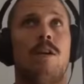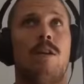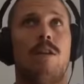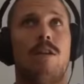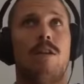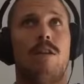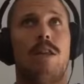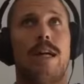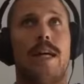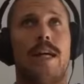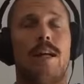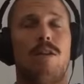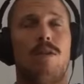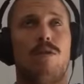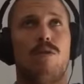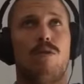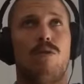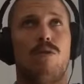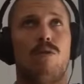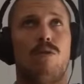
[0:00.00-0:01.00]
that
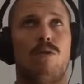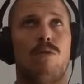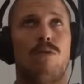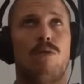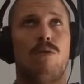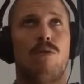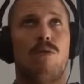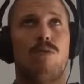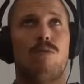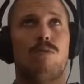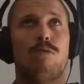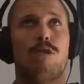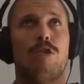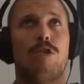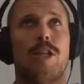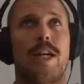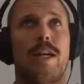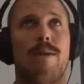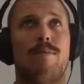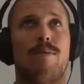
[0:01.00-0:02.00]
all
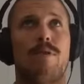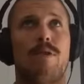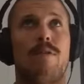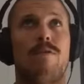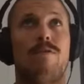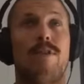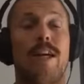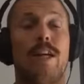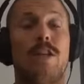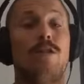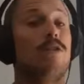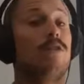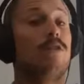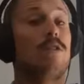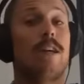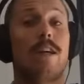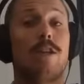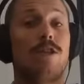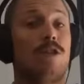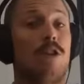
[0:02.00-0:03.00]
shaped the venues
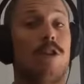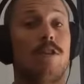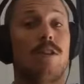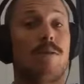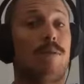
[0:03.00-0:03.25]
that I chose.